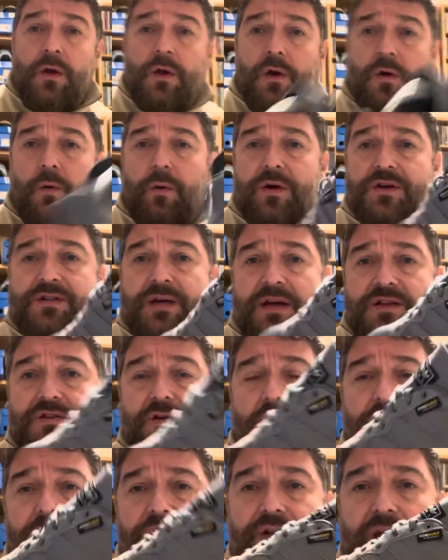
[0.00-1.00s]
Whereas that's
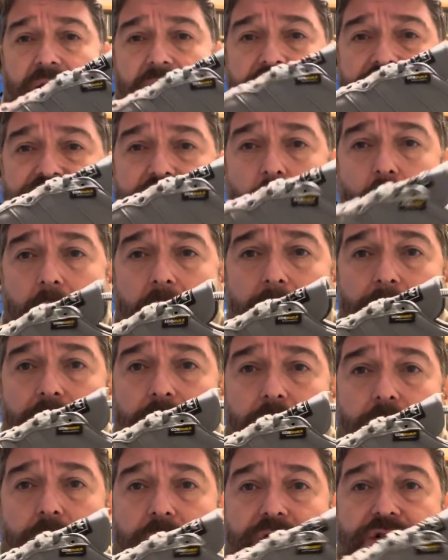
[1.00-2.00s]
got the Dellinger web,
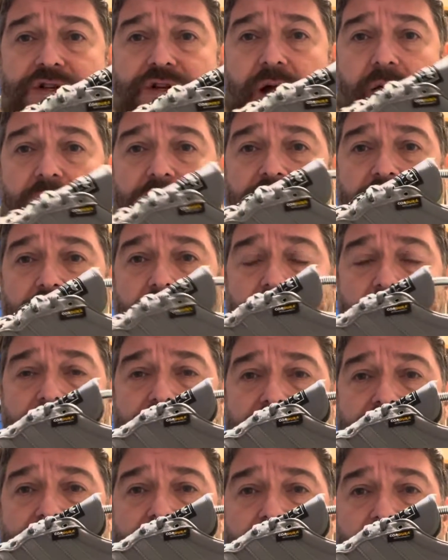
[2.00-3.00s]
which I think
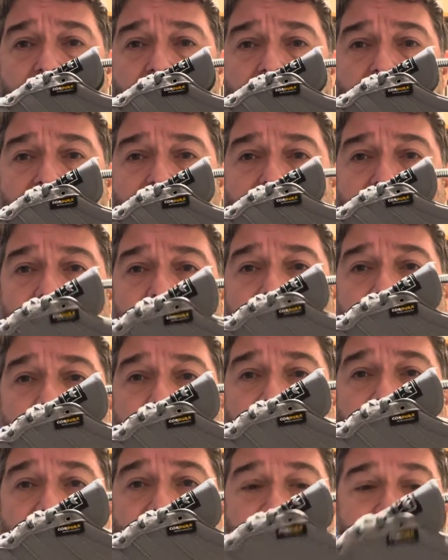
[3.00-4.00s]
looks really
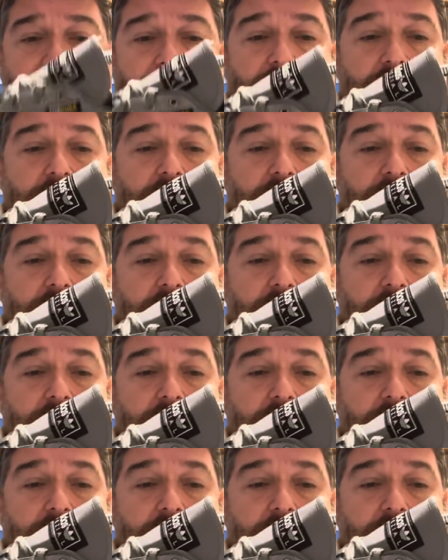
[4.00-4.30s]
nice.